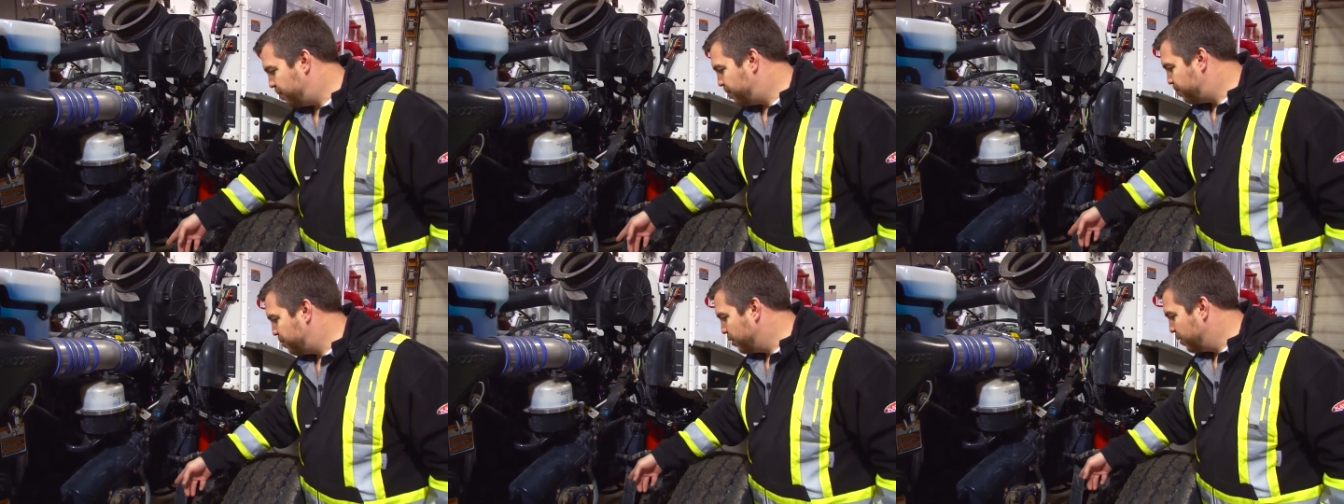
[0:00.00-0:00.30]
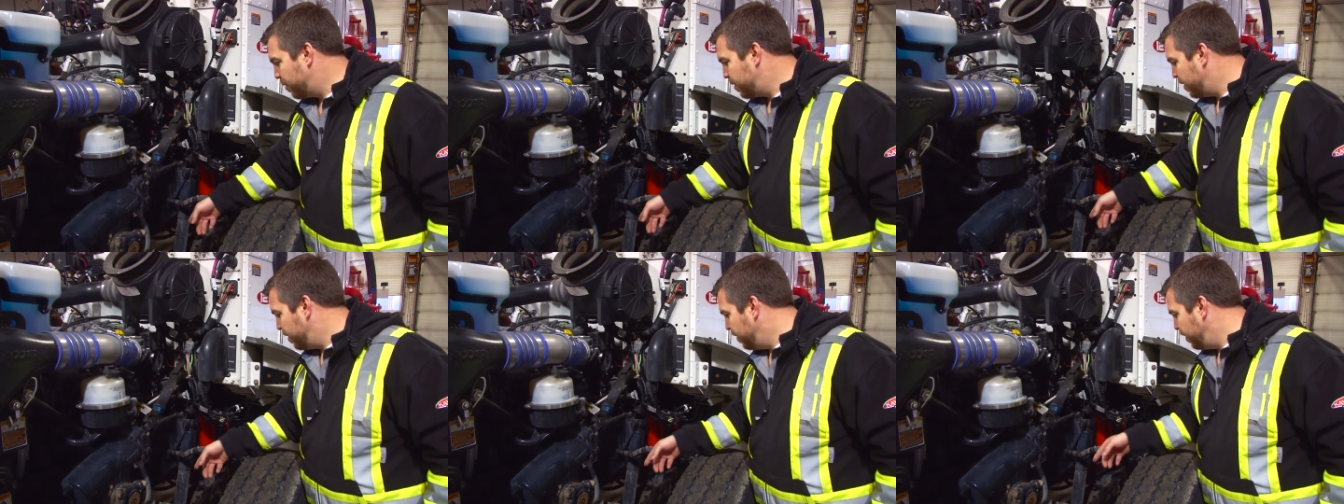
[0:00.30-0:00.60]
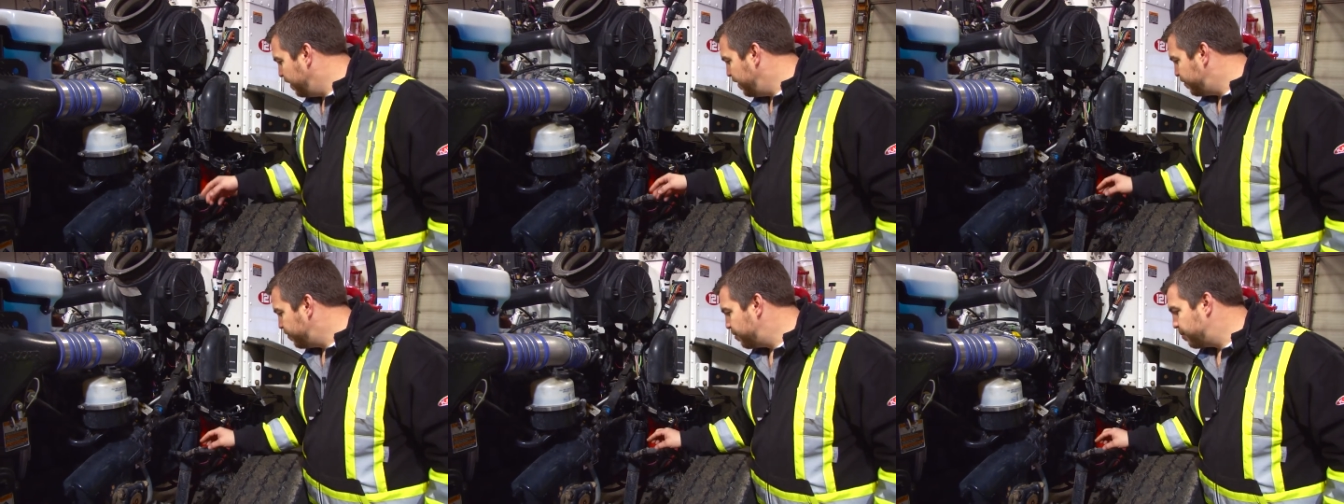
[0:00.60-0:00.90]
broken
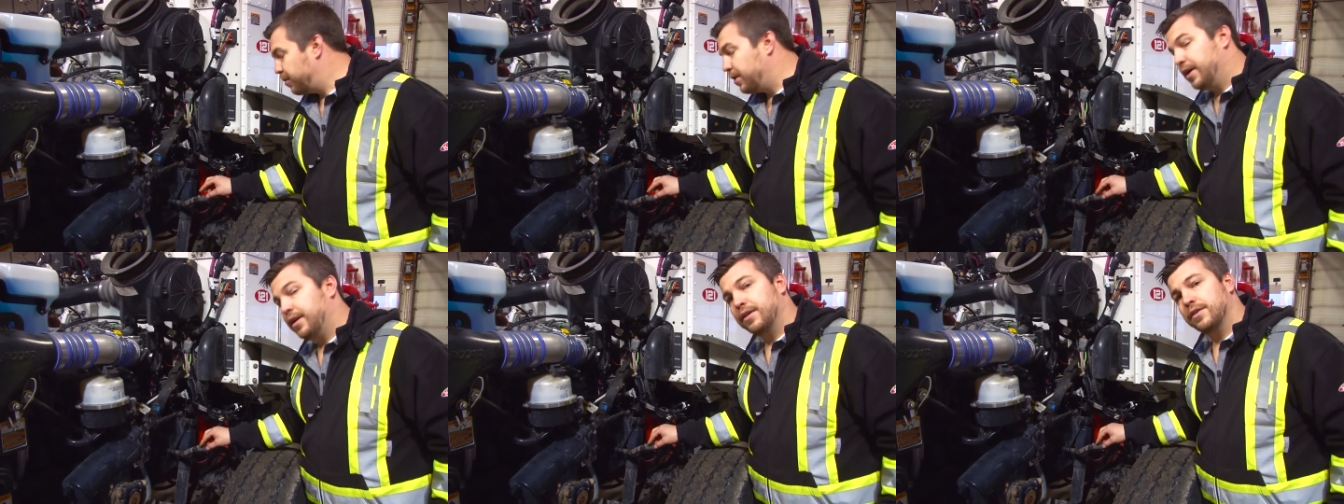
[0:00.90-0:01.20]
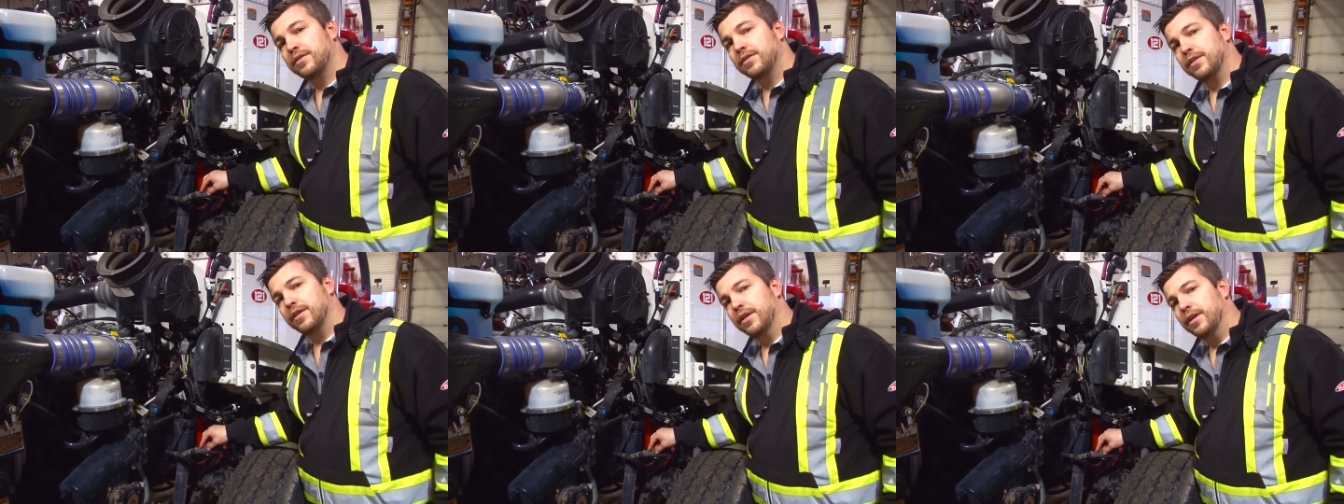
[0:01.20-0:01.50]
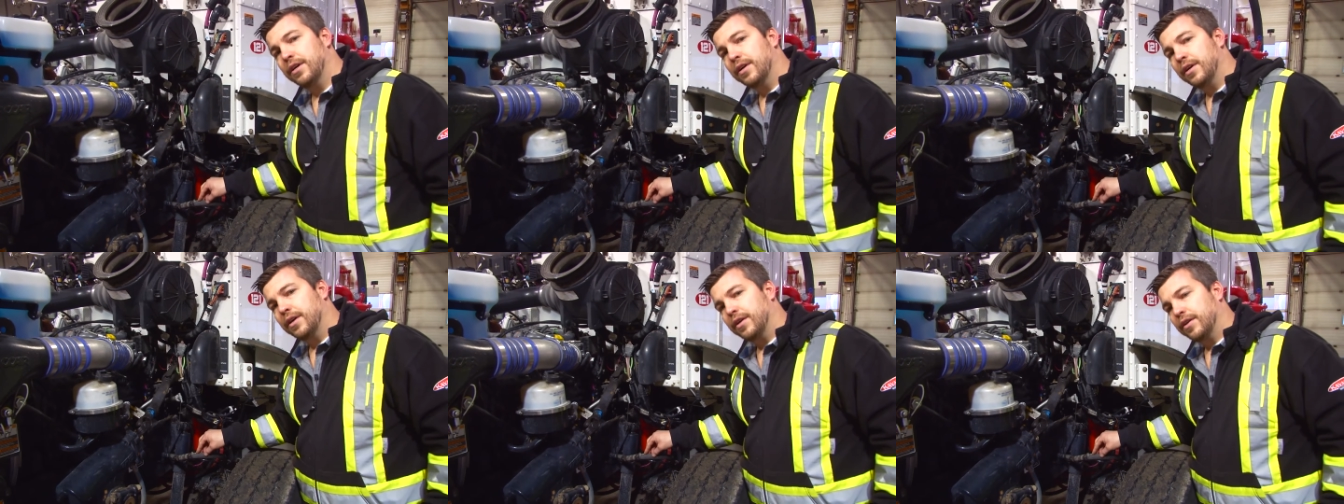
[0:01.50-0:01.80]
leaf springs.
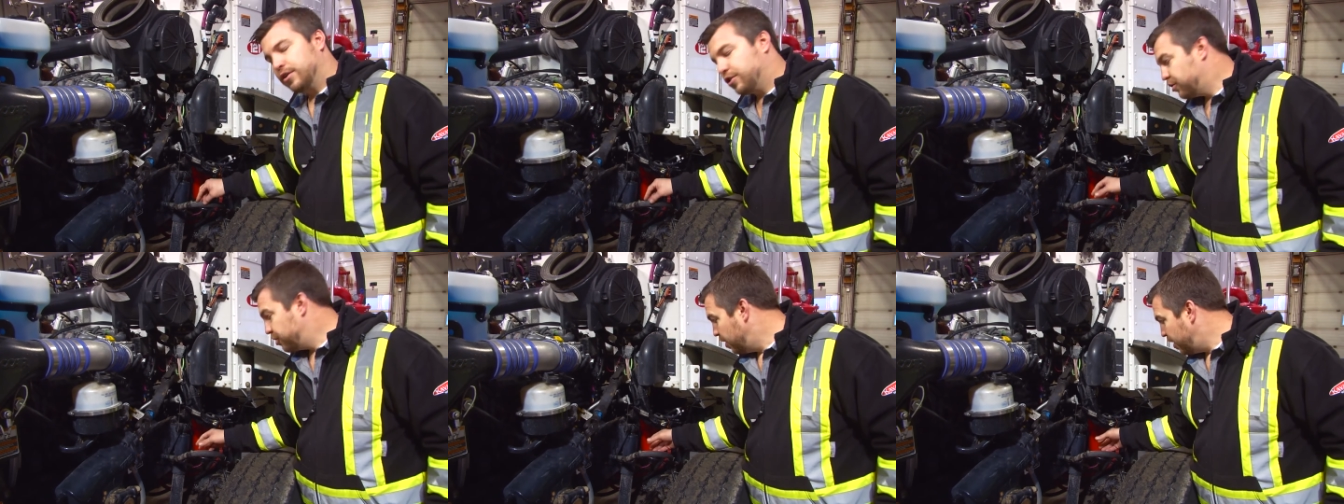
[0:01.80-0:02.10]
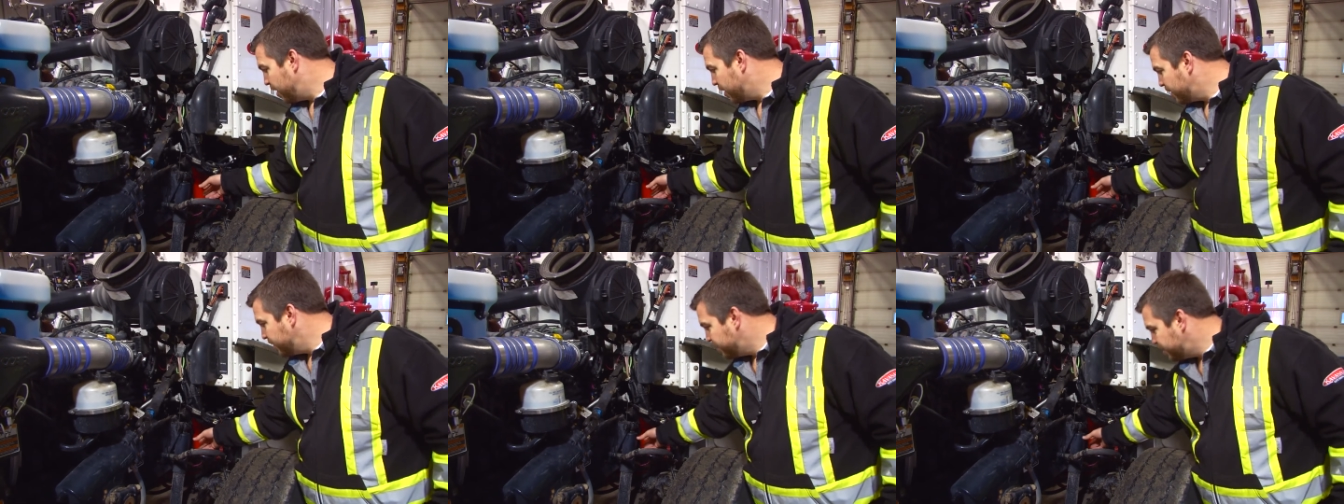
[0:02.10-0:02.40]
The shock